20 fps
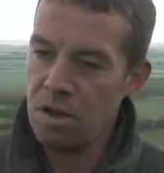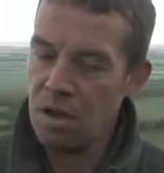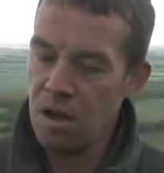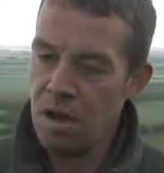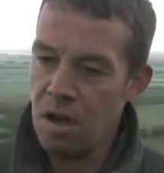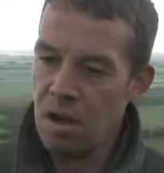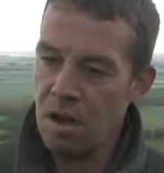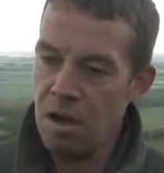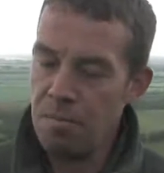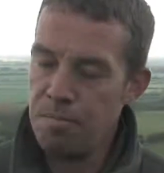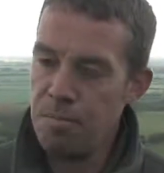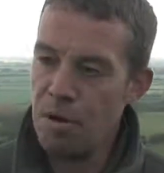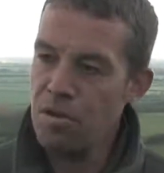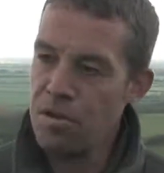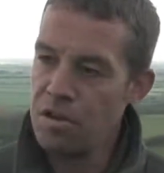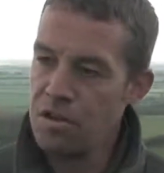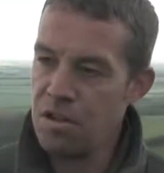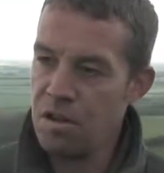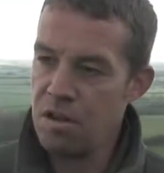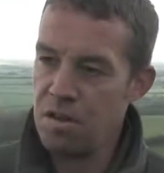
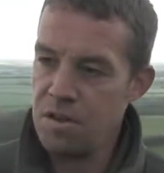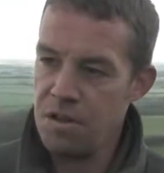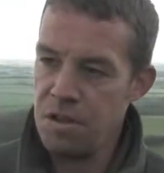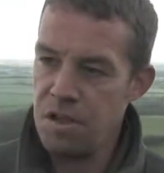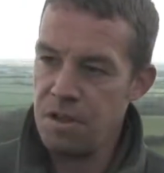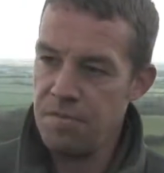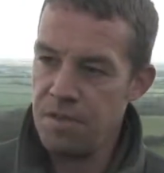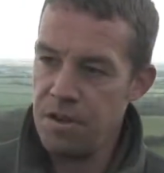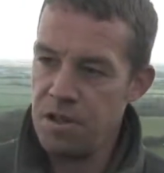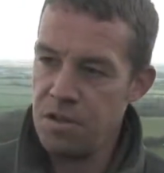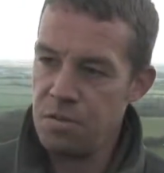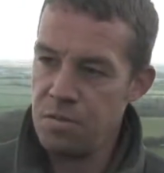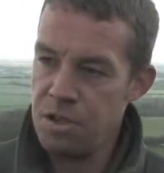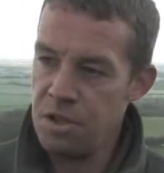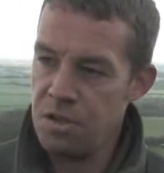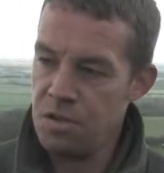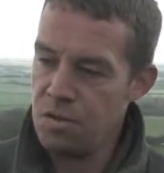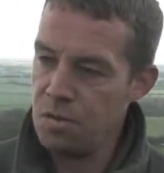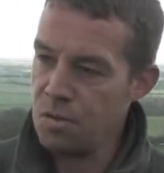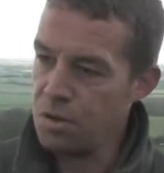Morris dancing events,
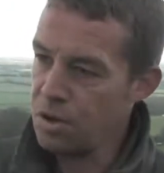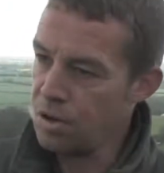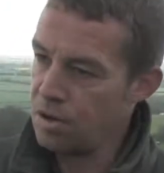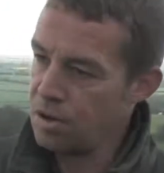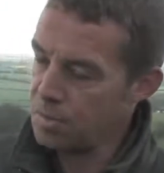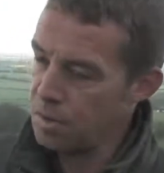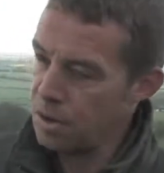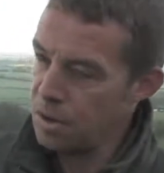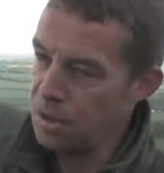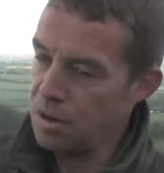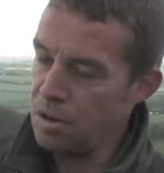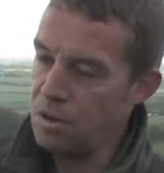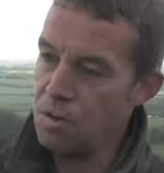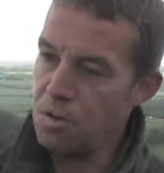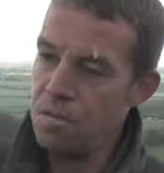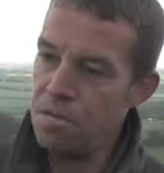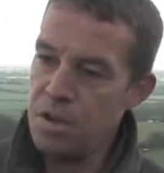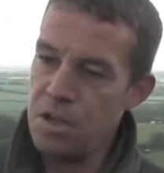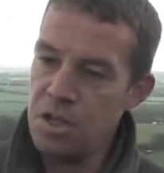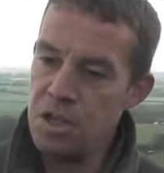which is organised by the
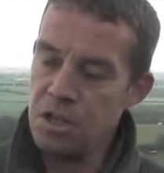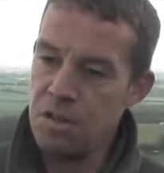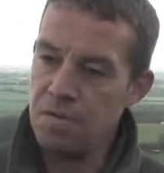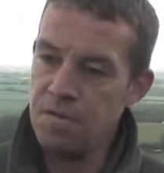local village.